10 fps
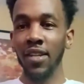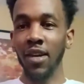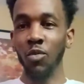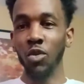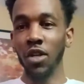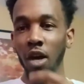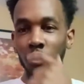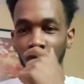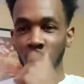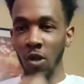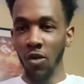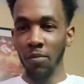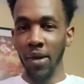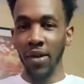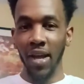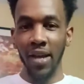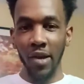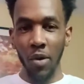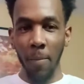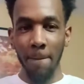I want to also talk about
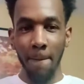how